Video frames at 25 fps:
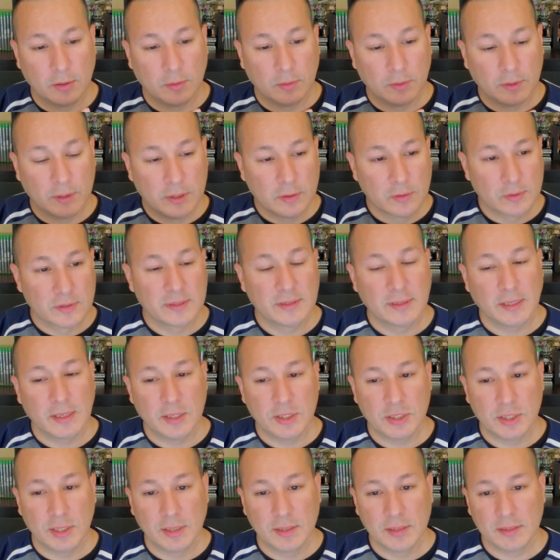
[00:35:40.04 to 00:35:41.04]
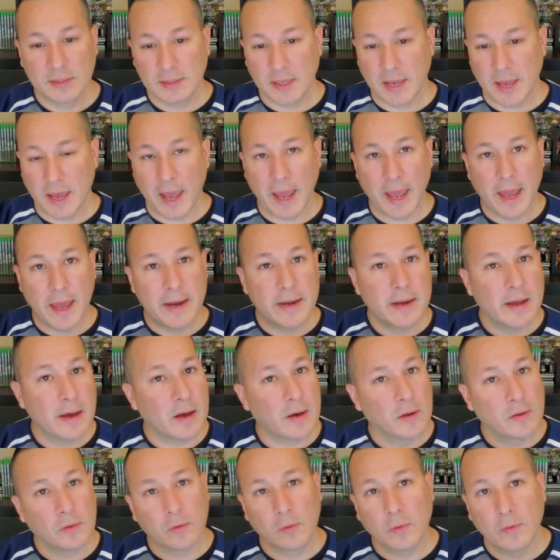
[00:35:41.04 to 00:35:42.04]
little stations to hand
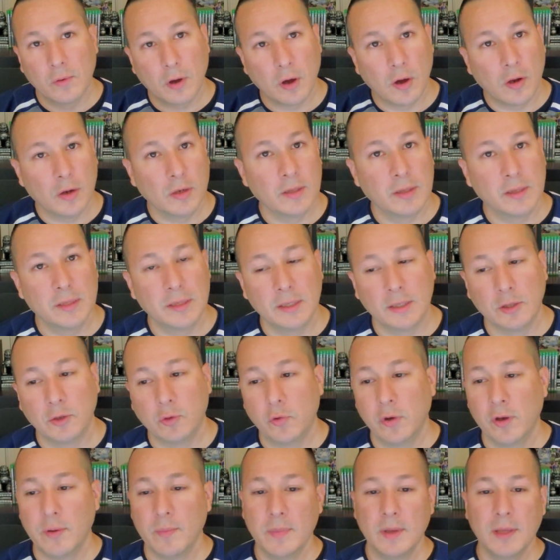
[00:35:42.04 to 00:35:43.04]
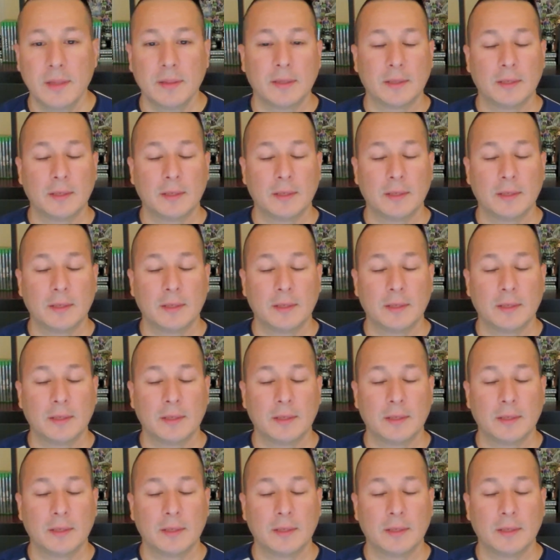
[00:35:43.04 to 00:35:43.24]
out all of the equipment.